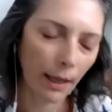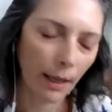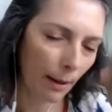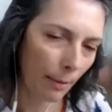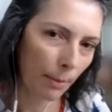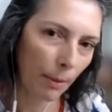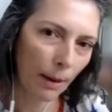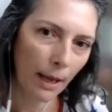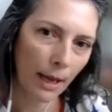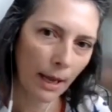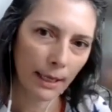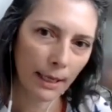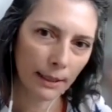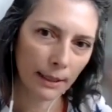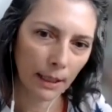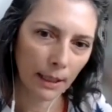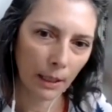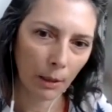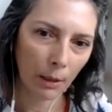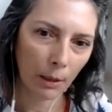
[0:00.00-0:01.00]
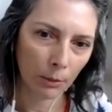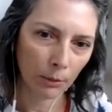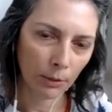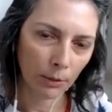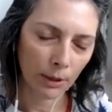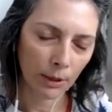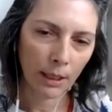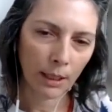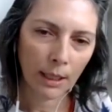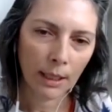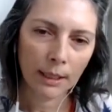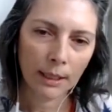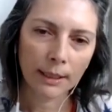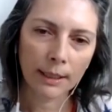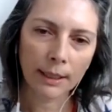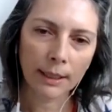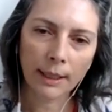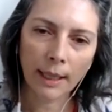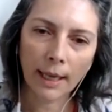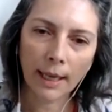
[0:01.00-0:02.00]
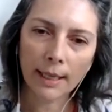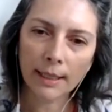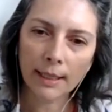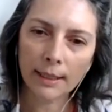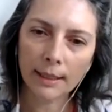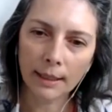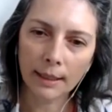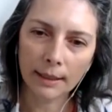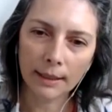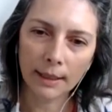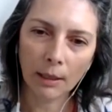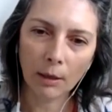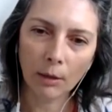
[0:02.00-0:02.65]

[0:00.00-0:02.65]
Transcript: apply the load. The